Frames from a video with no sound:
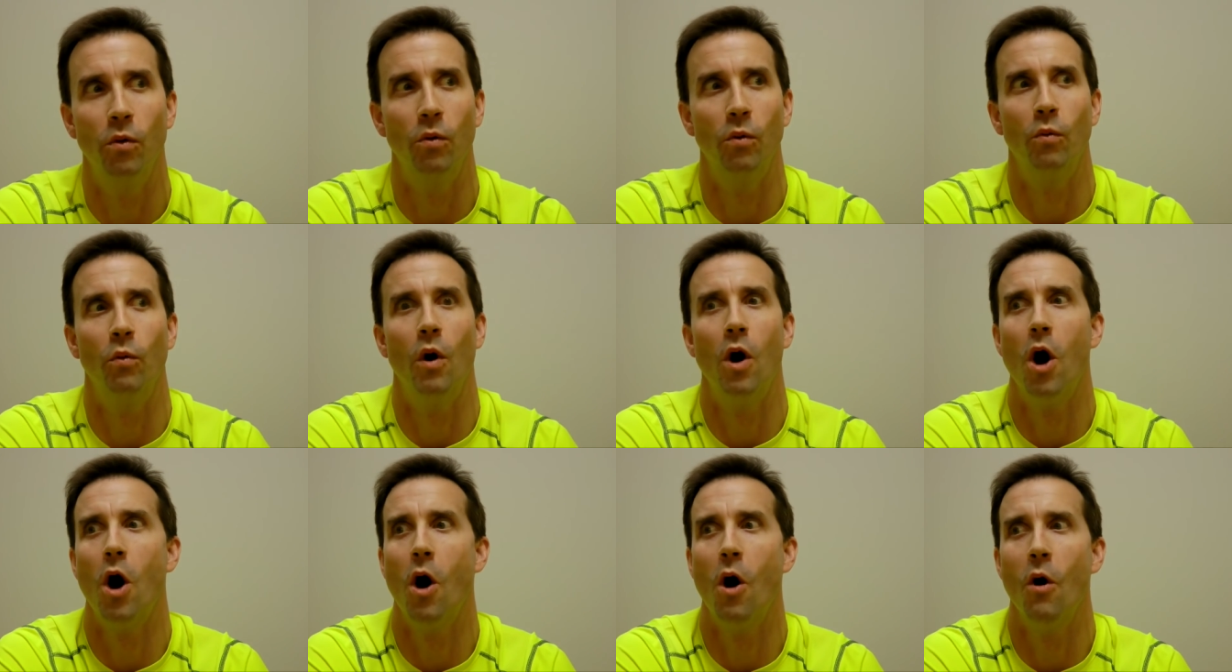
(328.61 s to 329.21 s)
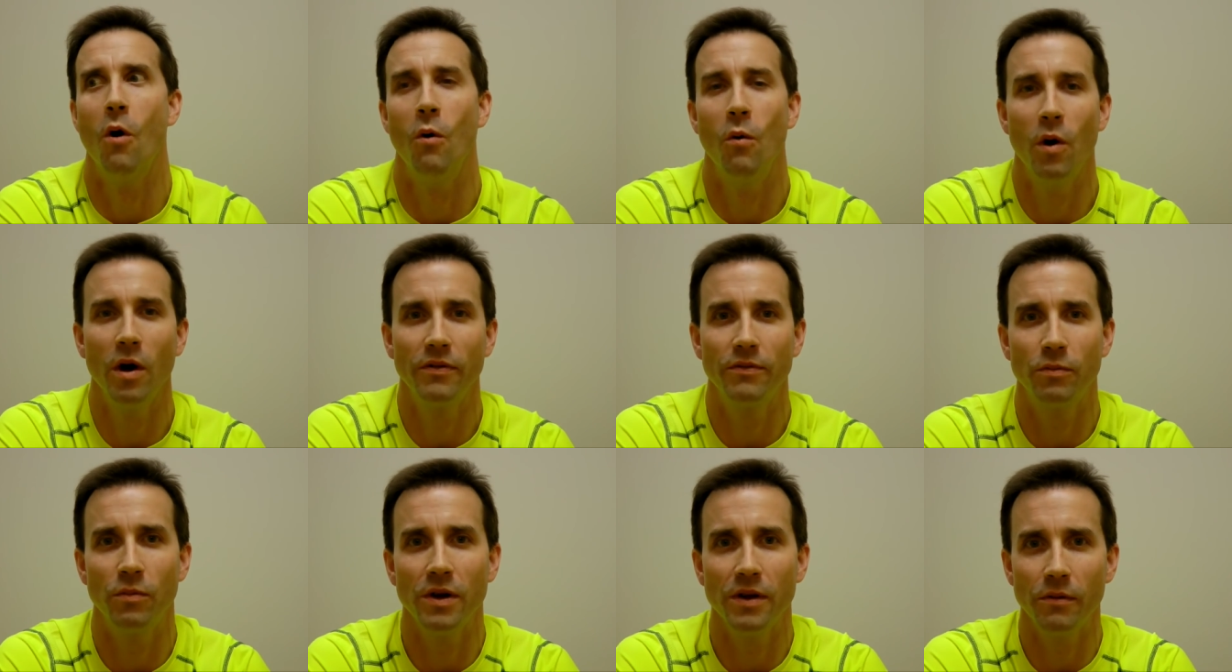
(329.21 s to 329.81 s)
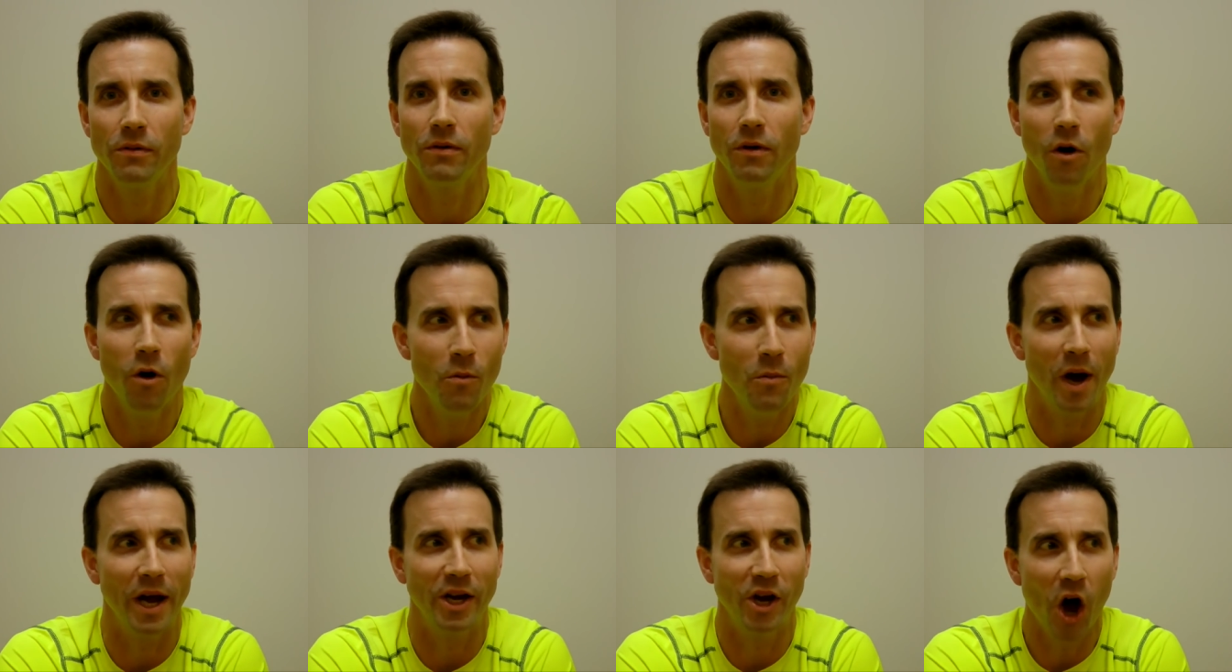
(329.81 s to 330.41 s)
"Whoa, what? Well,
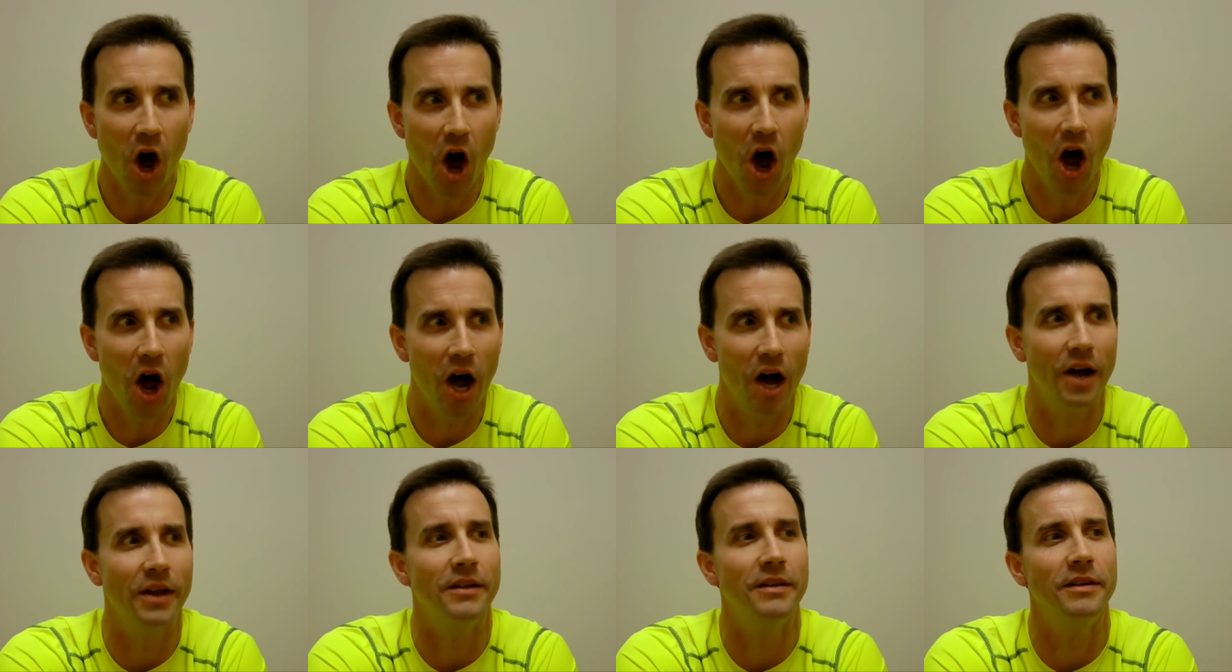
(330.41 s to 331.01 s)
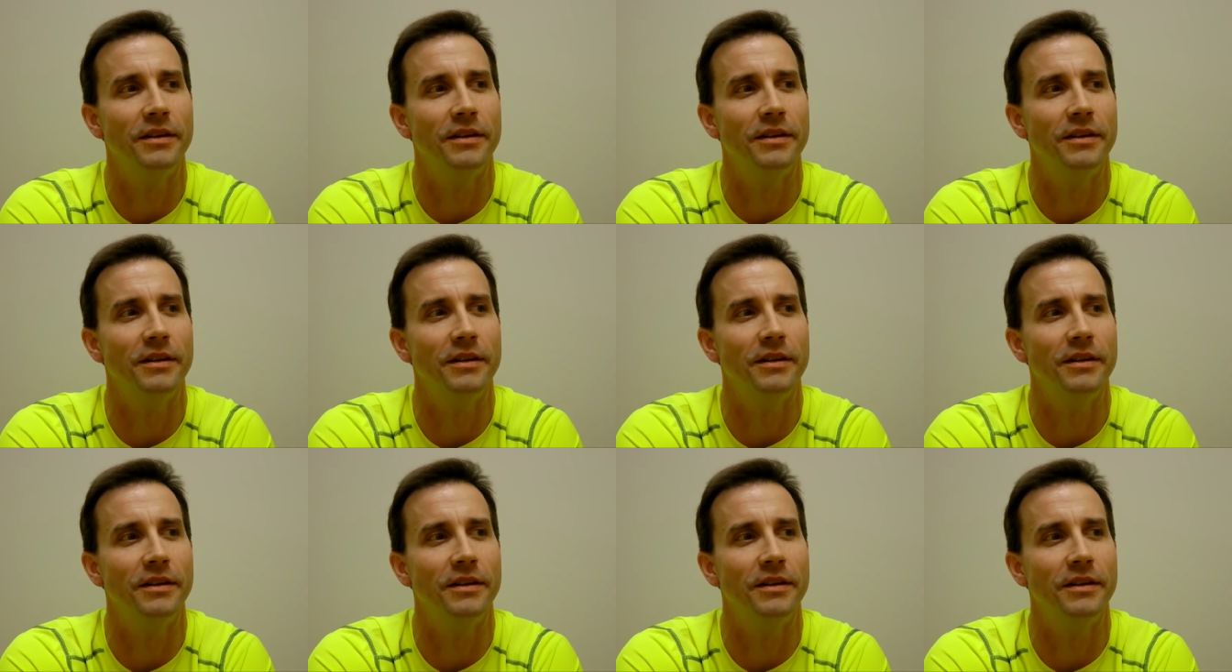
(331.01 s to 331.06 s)
oh my God!"